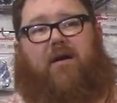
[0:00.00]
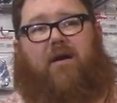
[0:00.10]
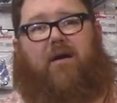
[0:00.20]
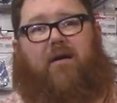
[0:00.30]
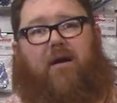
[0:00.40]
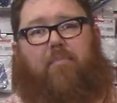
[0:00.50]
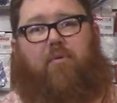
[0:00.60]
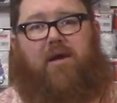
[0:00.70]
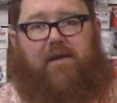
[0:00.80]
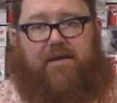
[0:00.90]
are
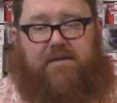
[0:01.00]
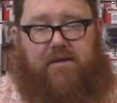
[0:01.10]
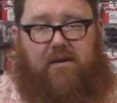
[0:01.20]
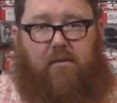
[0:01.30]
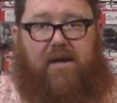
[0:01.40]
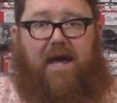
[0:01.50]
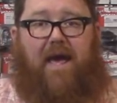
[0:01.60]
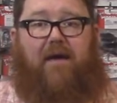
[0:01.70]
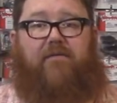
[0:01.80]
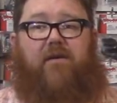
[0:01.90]
pointless. You know, we
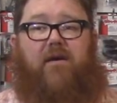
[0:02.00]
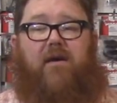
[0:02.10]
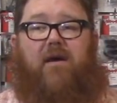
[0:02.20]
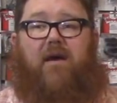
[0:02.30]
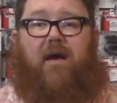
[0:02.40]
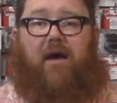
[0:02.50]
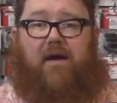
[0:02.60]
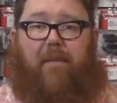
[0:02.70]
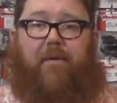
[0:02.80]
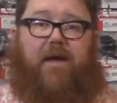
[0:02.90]
have a
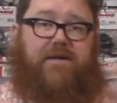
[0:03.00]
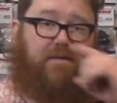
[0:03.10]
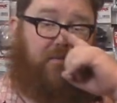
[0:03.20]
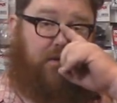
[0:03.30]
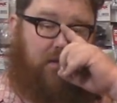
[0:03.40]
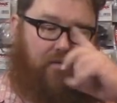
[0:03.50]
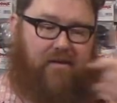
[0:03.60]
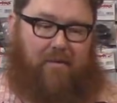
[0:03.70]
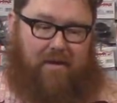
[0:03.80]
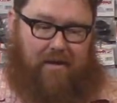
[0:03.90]
couple customers that have
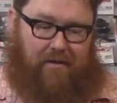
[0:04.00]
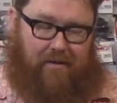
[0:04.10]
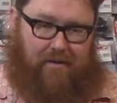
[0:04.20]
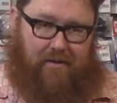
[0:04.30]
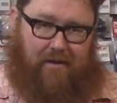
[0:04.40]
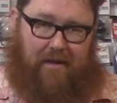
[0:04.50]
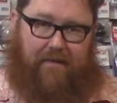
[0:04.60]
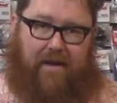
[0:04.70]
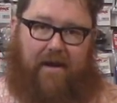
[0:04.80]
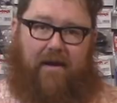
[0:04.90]
come in,
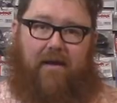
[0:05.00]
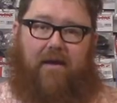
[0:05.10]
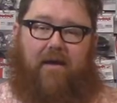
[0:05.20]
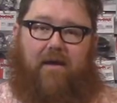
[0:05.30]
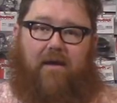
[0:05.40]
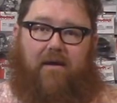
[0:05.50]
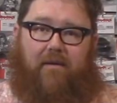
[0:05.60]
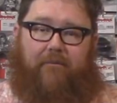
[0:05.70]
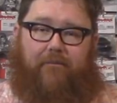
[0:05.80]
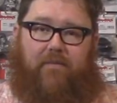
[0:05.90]
and they
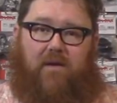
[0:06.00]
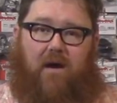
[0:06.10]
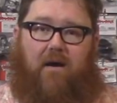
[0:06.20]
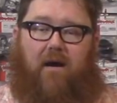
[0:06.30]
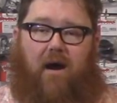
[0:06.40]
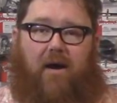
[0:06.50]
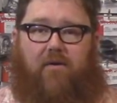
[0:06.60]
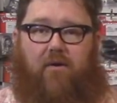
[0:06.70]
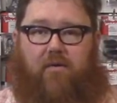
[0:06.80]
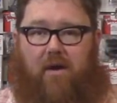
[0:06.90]
aren't
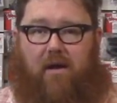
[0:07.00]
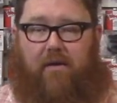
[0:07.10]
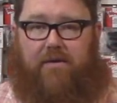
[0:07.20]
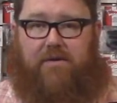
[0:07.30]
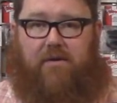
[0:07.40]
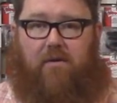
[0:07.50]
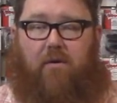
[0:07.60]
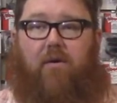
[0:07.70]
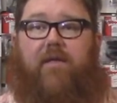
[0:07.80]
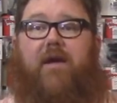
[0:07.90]
hardcore crawlers,
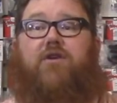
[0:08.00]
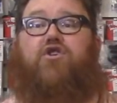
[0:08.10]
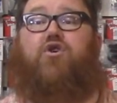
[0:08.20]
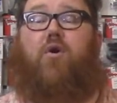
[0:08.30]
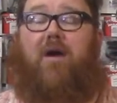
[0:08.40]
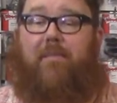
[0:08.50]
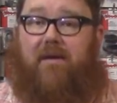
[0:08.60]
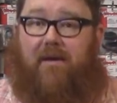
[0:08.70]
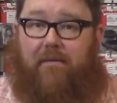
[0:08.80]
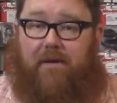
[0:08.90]
or they enjoy
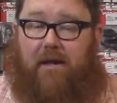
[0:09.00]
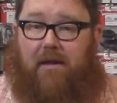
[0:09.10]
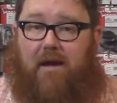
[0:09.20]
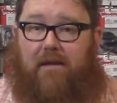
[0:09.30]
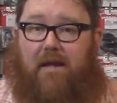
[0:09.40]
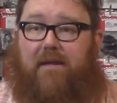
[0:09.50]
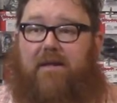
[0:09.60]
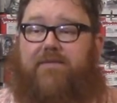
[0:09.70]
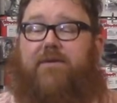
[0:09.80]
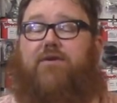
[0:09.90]
being able to unlock and lock the
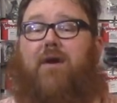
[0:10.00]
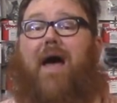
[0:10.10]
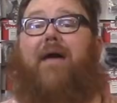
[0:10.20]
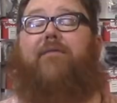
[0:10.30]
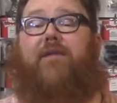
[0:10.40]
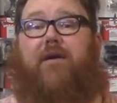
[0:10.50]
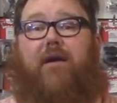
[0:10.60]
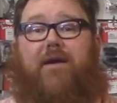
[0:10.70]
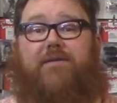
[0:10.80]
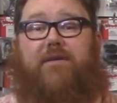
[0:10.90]
diffs and drive
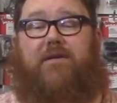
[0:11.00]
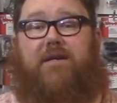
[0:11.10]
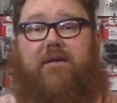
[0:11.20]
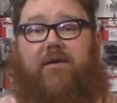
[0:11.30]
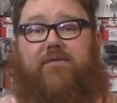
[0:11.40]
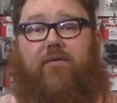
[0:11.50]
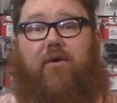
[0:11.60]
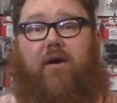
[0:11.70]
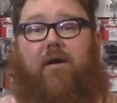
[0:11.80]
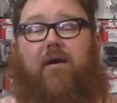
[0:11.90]
their
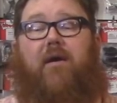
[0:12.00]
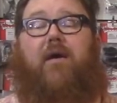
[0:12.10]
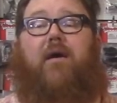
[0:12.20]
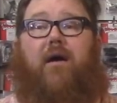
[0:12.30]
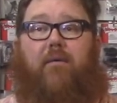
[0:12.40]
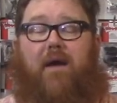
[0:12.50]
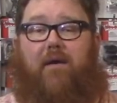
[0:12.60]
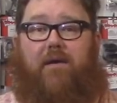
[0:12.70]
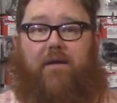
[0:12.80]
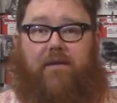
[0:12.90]
TRX-4
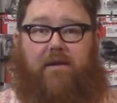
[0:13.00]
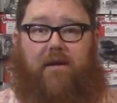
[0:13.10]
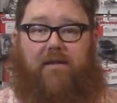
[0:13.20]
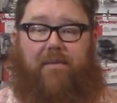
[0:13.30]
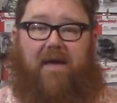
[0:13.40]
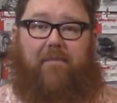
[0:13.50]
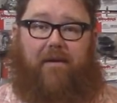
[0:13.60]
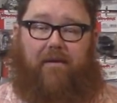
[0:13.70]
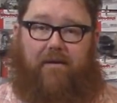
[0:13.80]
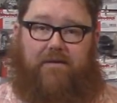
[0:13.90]
around on the
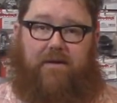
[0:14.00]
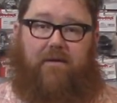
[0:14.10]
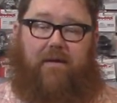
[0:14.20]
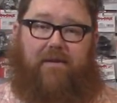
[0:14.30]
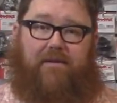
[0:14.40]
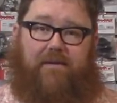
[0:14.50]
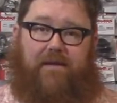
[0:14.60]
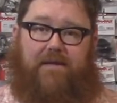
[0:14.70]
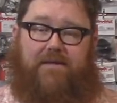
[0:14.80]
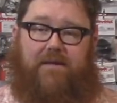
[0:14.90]
pavement. So, I mean,
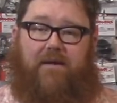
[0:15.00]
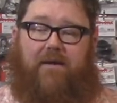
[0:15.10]
it's